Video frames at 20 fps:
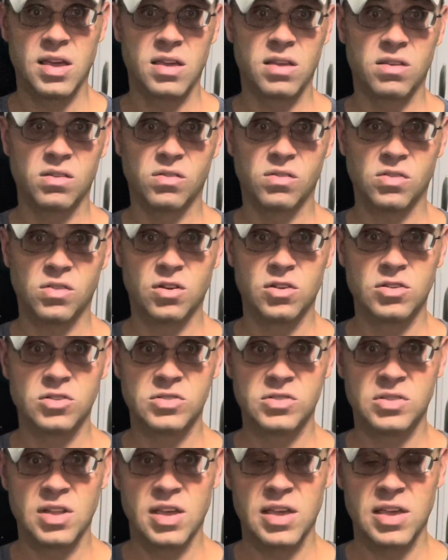is
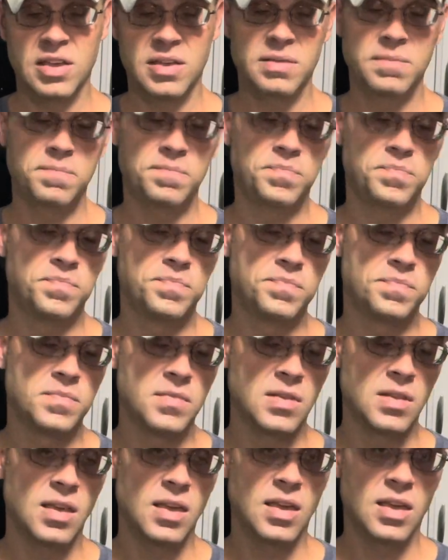Thursday,
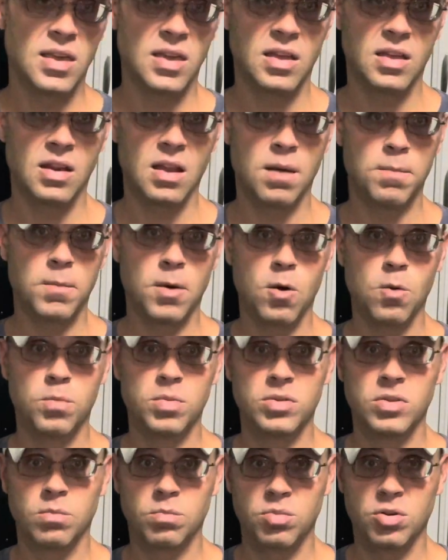and I'm
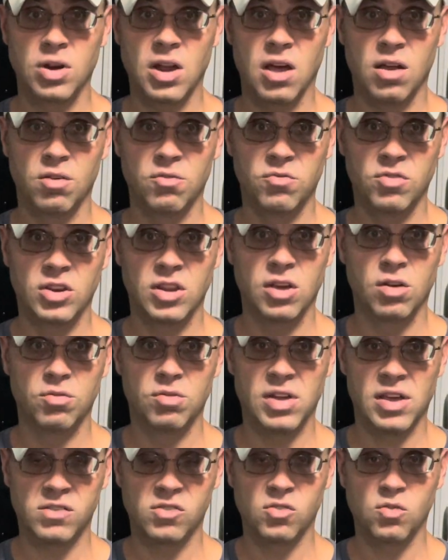hoping to put out a video
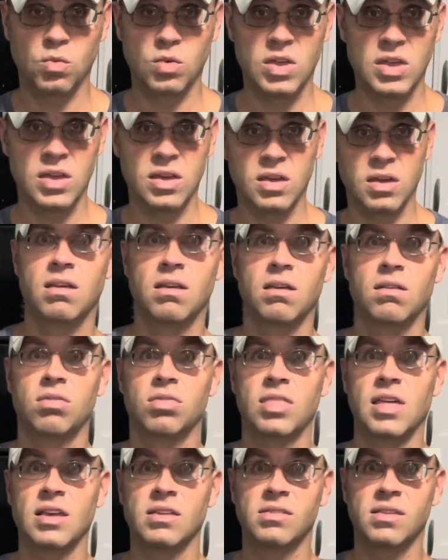next week.
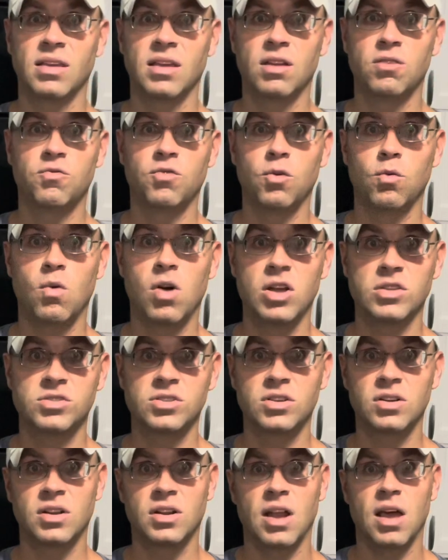Thanks again for
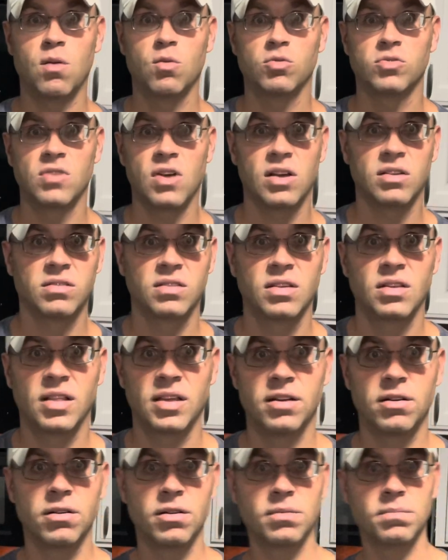watching, and I will talk to you
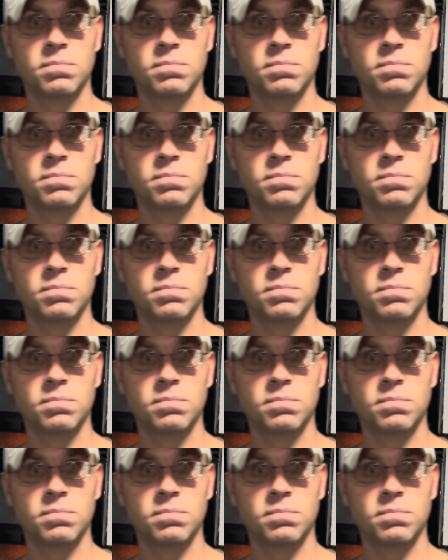later.